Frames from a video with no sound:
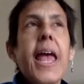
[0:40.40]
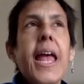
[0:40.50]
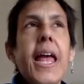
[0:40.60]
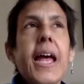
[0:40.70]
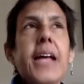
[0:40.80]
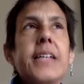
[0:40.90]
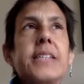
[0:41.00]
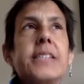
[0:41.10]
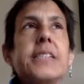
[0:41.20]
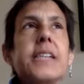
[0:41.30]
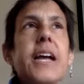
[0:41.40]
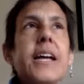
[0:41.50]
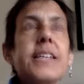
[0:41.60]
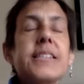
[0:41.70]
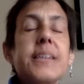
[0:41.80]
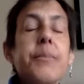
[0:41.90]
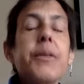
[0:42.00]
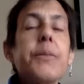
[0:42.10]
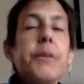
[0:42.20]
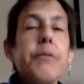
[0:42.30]
and
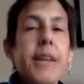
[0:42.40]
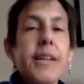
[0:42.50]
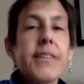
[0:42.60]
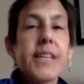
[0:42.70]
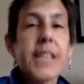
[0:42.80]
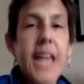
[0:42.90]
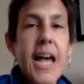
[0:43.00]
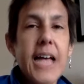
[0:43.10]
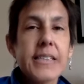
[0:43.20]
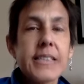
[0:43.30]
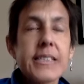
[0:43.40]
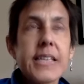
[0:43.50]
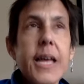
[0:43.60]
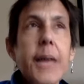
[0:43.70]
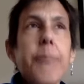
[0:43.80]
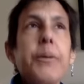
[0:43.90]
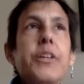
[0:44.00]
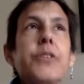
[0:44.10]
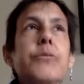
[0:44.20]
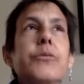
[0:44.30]
something we read in the class, but
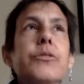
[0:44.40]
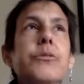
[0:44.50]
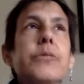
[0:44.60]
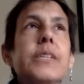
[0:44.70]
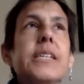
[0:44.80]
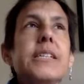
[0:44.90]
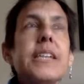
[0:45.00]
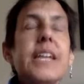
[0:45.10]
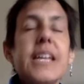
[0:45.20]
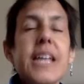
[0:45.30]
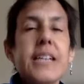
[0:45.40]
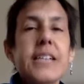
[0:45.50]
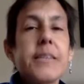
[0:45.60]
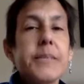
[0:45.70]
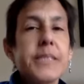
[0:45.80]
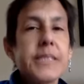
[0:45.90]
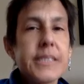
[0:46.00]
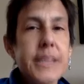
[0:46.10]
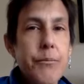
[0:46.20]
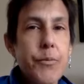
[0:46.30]
you do need to connect them in
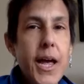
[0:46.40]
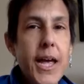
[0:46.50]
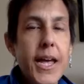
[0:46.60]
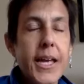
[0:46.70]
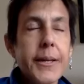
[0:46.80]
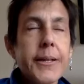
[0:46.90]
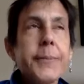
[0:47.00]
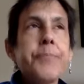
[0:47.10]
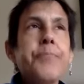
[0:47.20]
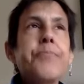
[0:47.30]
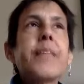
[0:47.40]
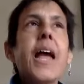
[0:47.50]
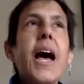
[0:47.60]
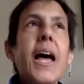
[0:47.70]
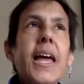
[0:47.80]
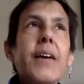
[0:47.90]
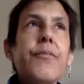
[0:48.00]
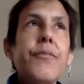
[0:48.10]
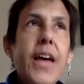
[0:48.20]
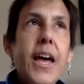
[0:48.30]
some way. I
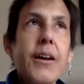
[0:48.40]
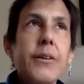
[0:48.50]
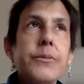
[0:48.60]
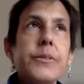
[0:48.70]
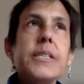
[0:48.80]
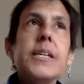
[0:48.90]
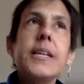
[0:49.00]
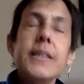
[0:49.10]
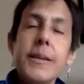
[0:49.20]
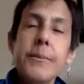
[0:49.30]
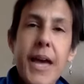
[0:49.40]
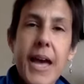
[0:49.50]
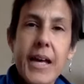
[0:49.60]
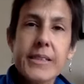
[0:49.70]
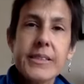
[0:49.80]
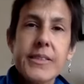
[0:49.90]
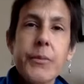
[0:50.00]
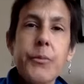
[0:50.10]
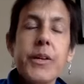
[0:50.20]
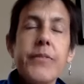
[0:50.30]
have found in the past
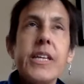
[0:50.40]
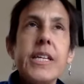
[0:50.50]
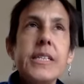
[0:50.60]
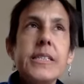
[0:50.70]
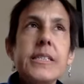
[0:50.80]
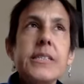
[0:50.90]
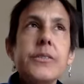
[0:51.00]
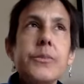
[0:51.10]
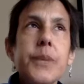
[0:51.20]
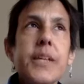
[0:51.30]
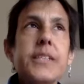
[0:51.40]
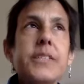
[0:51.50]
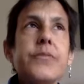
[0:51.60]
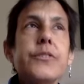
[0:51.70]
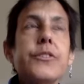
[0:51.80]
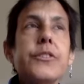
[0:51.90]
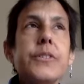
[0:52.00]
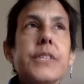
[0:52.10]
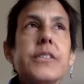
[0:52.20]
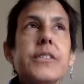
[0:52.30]
that one of the easiest ways for
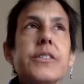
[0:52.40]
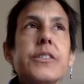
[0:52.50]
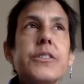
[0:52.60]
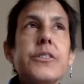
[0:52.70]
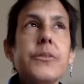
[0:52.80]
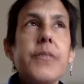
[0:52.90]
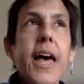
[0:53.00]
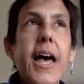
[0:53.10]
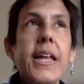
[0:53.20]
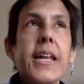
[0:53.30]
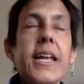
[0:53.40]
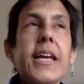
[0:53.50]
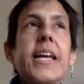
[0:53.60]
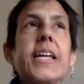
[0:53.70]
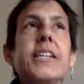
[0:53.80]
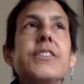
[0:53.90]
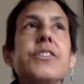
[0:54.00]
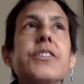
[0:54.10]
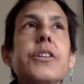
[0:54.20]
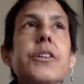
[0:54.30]
students to do that is
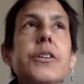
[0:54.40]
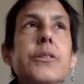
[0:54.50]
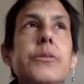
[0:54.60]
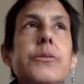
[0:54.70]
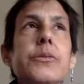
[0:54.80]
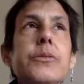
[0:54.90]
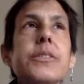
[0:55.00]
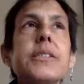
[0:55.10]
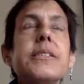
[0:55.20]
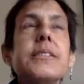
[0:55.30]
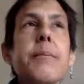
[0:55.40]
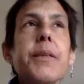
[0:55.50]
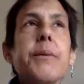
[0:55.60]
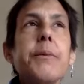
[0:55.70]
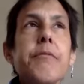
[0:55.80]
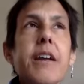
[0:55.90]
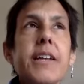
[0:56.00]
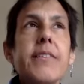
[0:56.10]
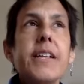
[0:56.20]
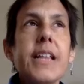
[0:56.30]
to use something we read
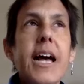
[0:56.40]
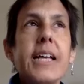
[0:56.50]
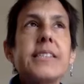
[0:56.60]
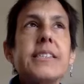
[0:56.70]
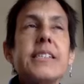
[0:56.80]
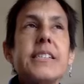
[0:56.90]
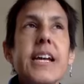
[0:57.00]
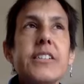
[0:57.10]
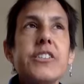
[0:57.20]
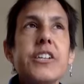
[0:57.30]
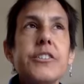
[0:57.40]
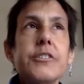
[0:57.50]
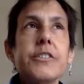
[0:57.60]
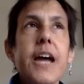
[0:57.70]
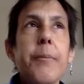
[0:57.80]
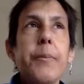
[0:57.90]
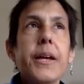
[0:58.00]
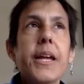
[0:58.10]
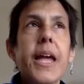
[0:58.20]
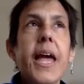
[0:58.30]
in the class that touched on your
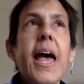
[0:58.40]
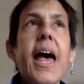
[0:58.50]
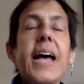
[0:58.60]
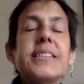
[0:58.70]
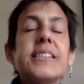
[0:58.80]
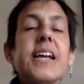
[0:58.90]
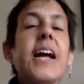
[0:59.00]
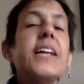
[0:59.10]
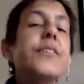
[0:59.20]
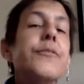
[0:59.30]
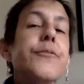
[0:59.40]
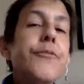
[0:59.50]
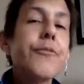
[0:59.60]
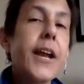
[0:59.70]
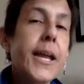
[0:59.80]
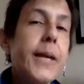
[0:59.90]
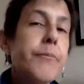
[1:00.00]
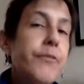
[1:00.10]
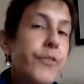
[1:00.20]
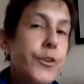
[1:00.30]
topic as a kind of
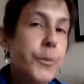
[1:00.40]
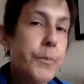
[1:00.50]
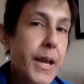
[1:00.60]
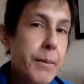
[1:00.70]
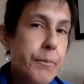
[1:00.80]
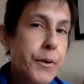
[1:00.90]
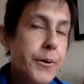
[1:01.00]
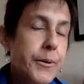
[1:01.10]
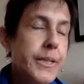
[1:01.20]
frame for your paper.